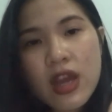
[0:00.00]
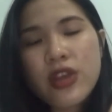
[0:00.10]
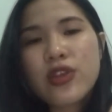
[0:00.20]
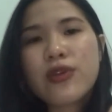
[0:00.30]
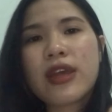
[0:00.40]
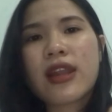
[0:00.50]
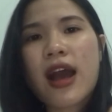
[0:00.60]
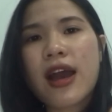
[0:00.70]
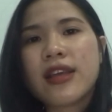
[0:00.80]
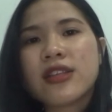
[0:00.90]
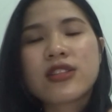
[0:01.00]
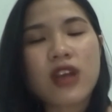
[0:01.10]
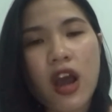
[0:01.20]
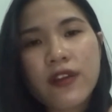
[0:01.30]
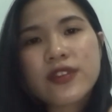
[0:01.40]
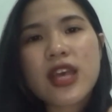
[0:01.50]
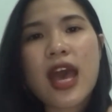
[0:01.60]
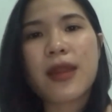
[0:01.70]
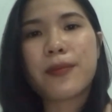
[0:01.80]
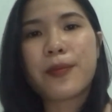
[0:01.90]
you need a soft
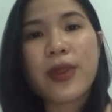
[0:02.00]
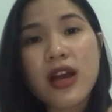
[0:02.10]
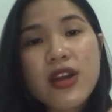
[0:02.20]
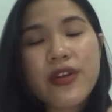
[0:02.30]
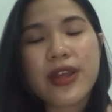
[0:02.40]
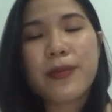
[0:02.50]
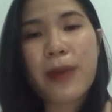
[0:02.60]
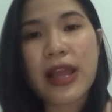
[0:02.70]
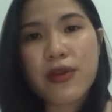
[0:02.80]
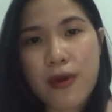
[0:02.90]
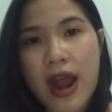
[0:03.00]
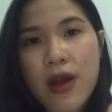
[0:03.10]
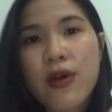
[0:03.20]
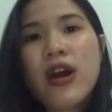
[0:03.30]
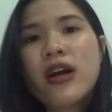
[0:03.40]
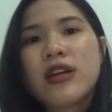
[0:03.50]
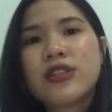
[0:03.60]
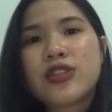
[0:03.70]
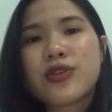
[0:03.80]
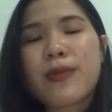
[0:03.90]
and blurry background
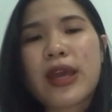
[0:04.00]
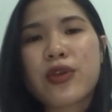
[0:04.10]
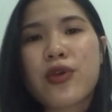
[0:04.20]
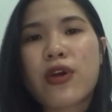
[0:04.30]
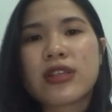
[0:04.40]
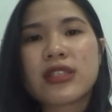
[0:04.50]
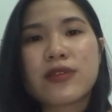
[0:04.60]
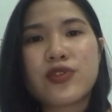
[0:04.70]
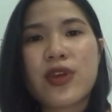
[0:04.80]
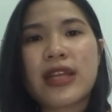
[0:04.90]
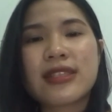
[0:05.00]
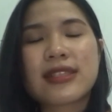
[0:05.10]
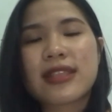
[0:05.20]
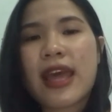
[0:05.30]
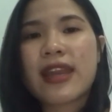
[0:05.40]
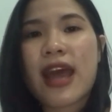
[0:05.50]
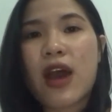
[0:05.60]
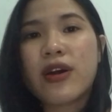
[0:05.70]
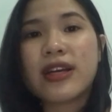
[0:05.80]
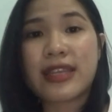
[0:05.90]
to make your subject stand out
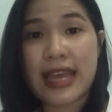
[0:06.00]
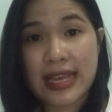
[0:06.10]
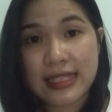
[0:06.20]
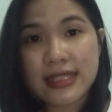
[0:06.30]
against,